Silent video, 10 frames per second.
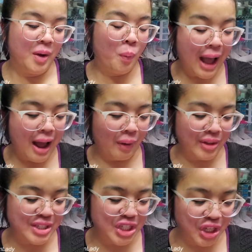wow,
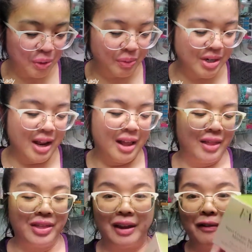this is huge,
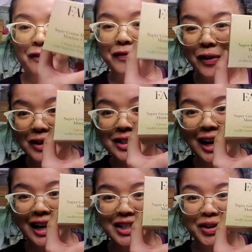the
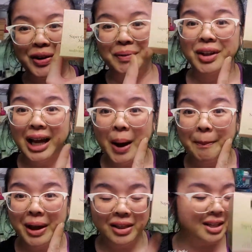full-size cream. Look how
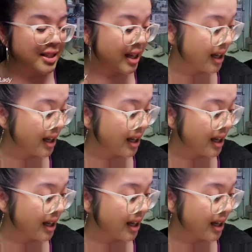big this thing